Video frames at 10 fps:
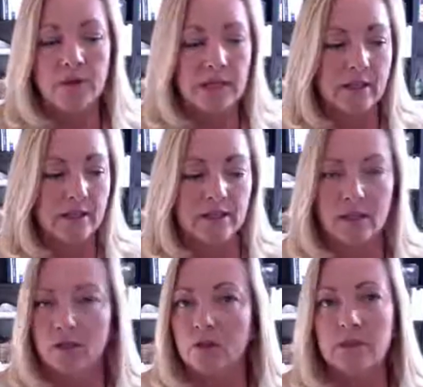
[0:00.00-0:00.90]

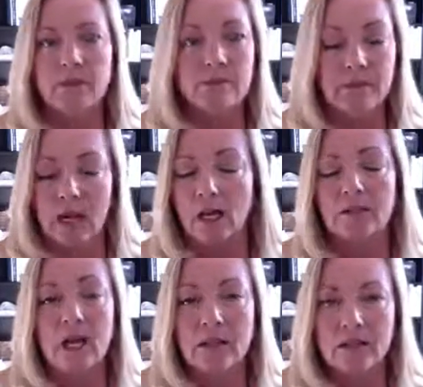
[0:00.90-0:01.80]
There's
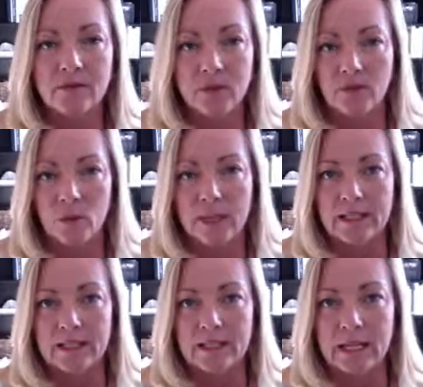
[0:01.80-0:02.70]
tons of different
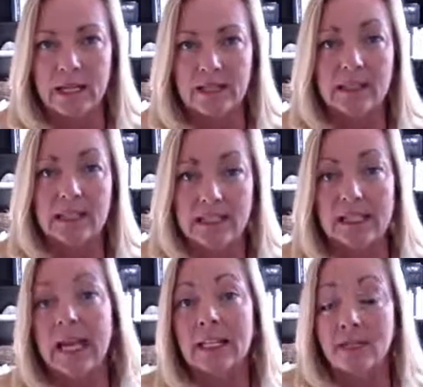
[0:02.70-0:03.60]
ways that they did
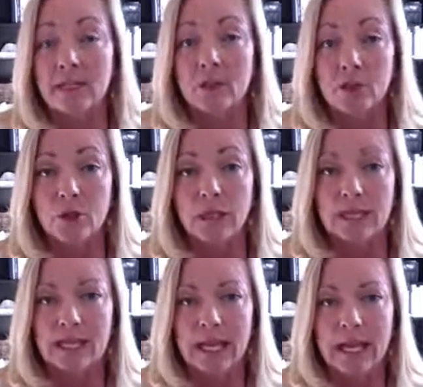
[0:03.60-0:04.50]
it and still do it
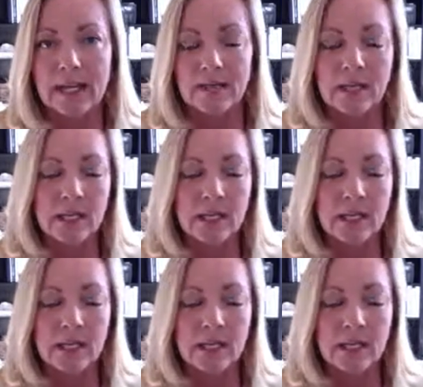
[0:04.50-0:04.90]
today.